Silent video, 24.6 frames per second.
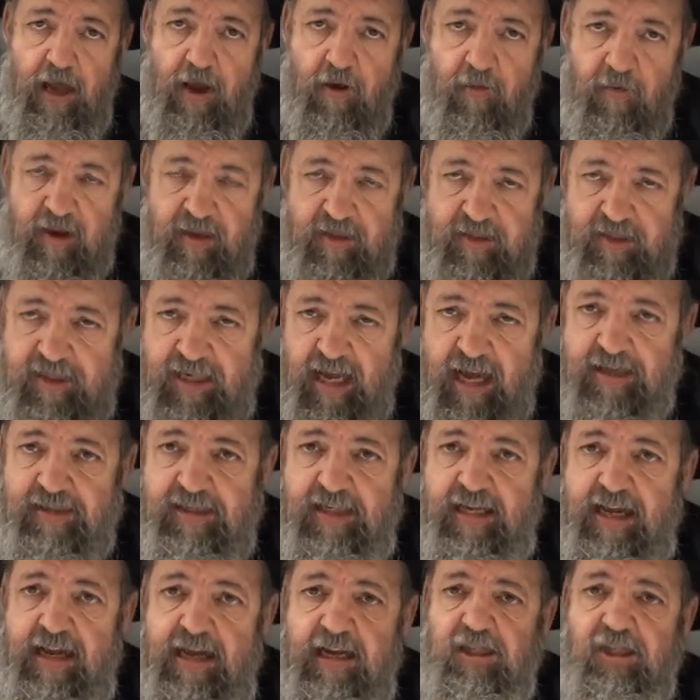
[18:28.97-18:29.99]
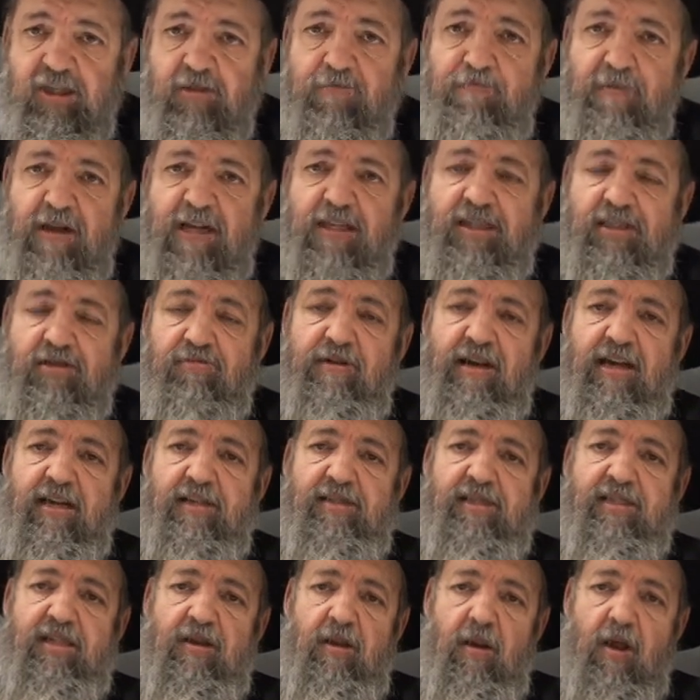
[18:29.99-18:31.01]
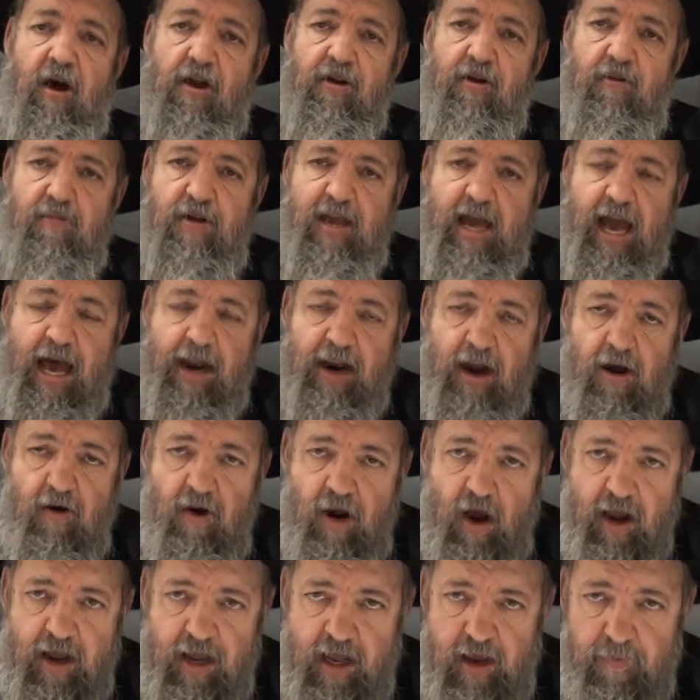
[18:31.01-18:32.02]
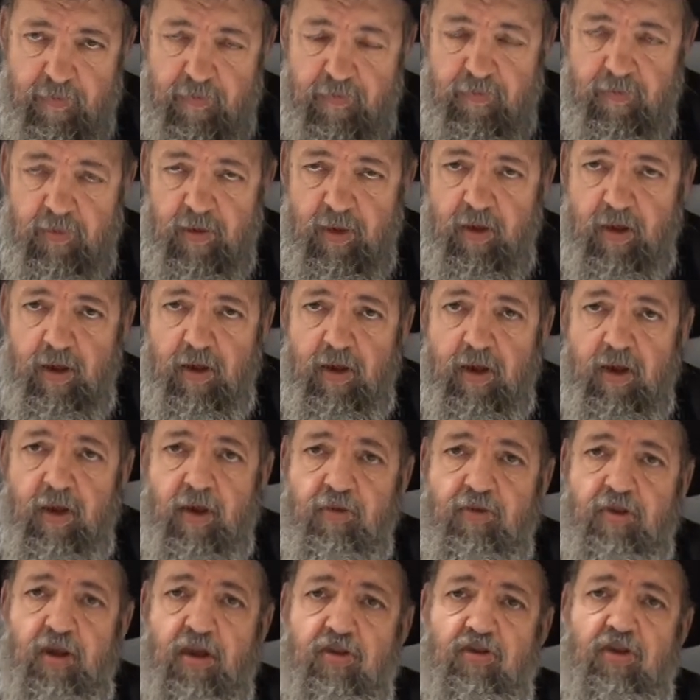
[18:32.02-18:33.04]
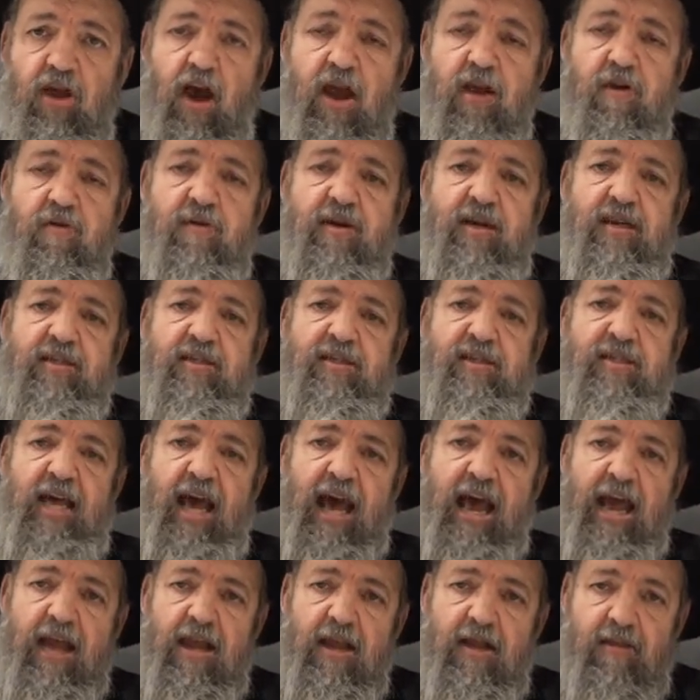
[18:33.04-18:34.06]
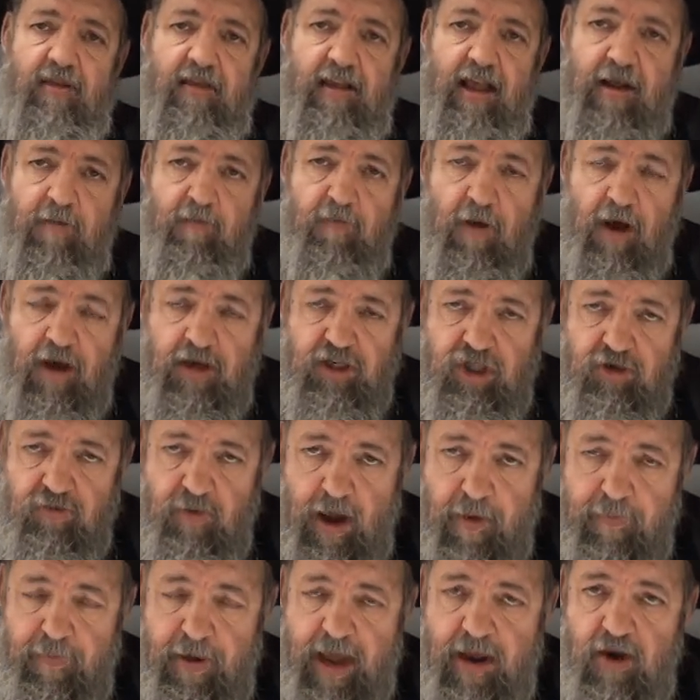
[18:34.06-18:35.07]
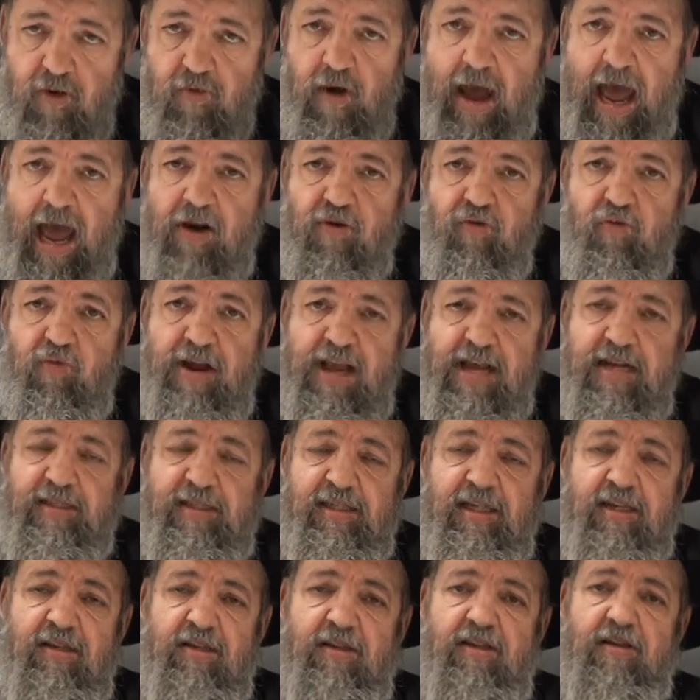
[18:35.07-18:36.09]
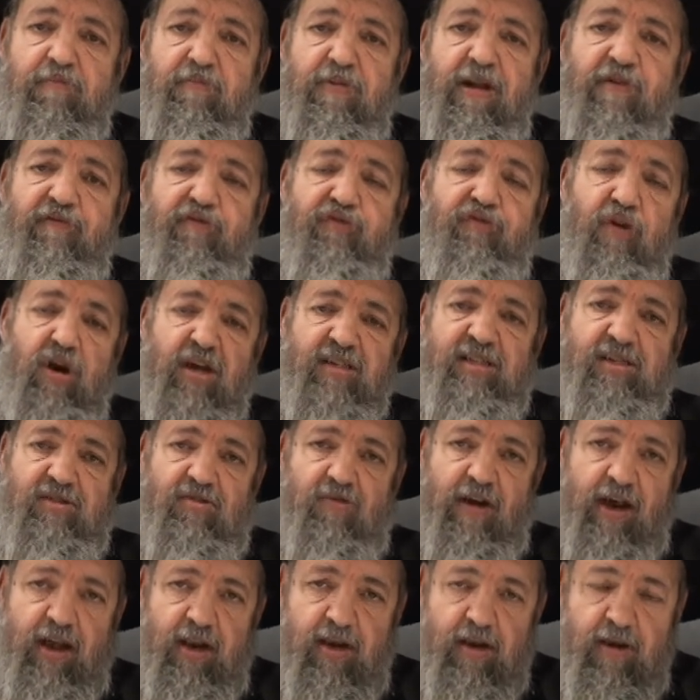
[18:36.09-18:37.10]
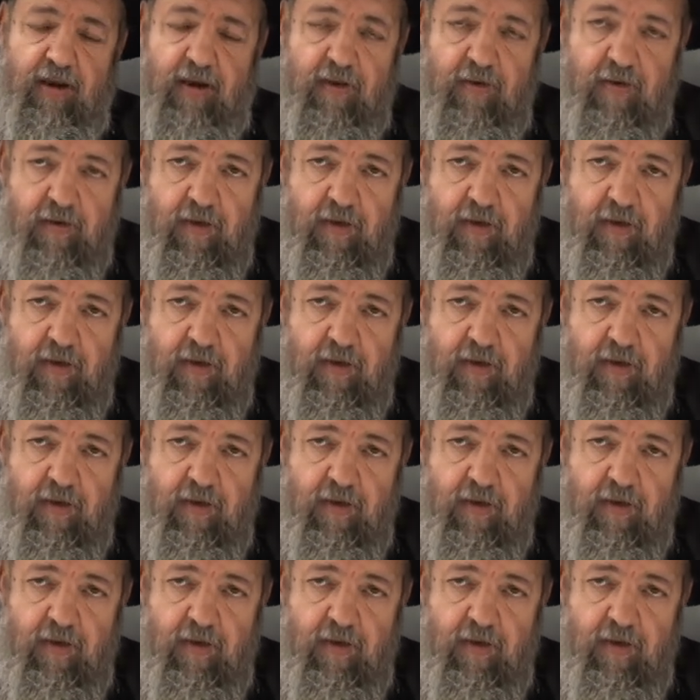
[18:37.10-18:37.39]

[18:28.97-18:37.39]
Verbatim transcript: When it says Ish Mitzri Yitzilanu Yad Arayim, the Torah is saying that Moshe Rabbeinu had reason to be frustrated.